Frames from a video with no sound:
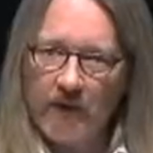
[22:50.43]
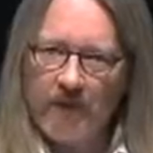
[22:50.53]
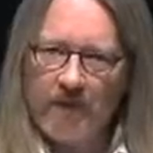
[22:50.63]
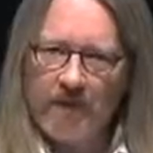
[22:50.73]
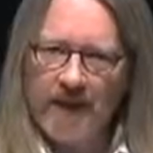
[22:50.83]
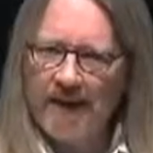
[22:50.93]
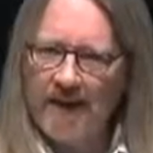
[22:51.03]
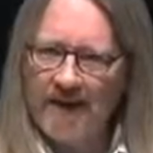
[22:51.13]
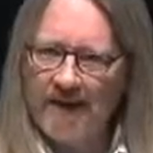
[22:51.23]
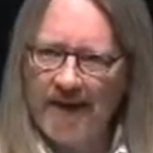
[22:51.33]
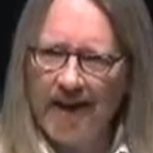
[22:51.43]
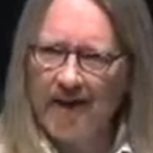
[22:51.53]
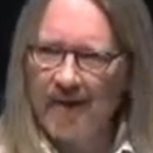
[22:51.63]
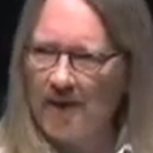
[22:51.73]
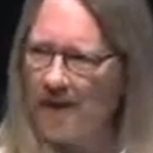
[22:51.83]
which would have been
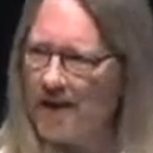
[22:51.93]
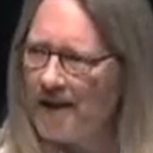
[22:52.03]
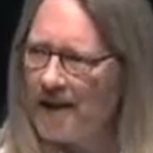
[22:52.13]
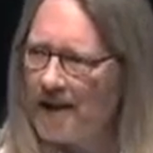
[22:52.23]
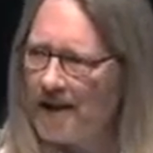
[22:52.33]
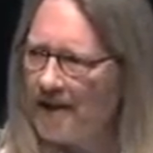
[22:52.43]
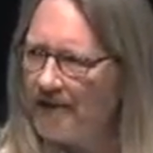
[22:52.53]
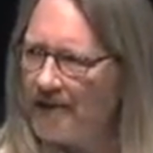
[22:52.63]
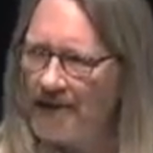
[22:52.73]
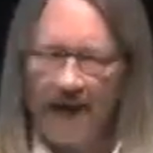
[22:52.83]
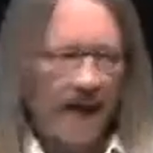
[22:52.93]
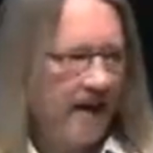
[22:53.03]
unthinkable even